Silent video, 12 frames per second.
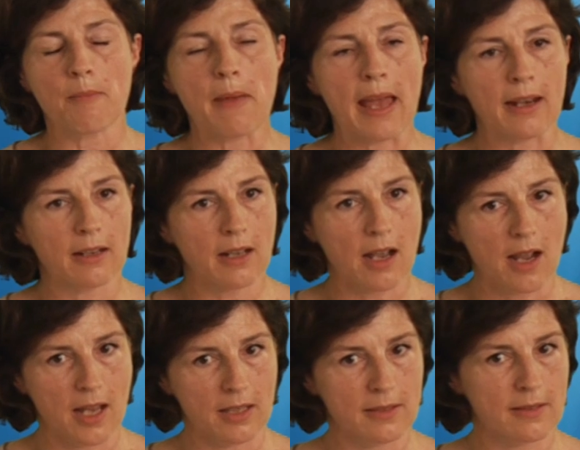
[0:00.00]

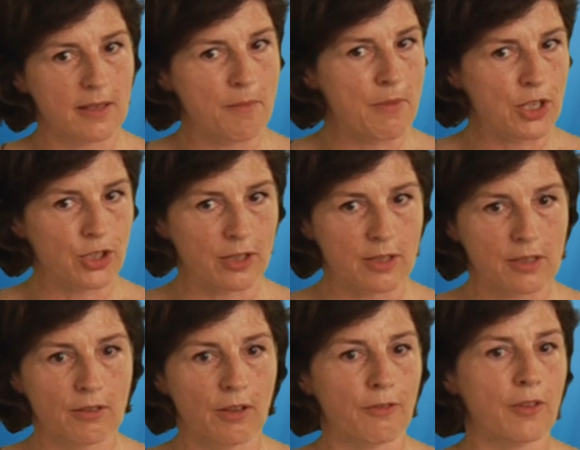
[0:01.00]
mankind's
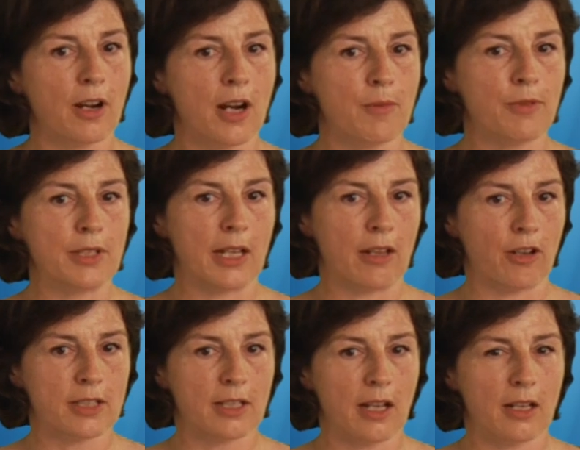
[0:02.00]
emissions of carbon
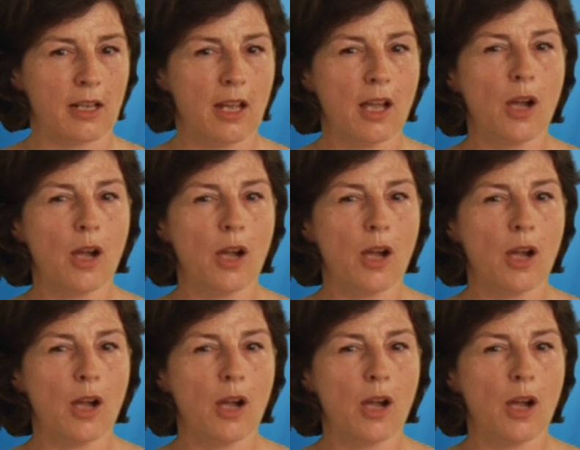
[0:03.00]
dioxide